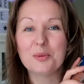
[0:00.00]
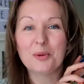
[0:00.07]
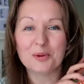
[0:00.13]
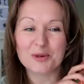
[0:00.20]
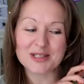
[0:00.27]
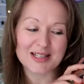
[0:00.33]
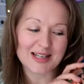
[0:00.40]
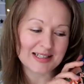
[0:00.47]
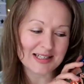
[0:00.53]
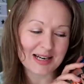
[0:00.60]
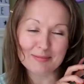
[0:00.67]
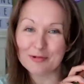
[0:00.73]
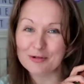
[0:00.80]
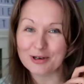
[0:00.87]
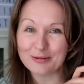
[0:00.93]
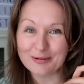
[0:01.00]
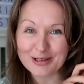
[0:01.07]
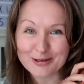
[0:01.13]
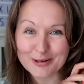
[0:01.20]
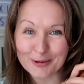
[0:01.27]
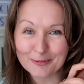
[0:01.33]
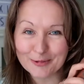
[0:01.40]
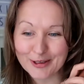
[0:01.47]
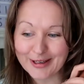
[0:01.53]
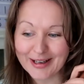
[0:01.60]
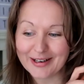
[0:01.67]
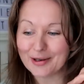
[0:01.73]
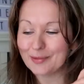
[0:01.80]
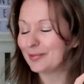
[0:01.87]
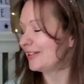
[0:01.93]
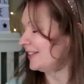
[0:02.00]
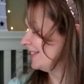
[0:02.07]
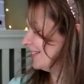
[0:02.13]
on a Saturday morning when you don't want to get up.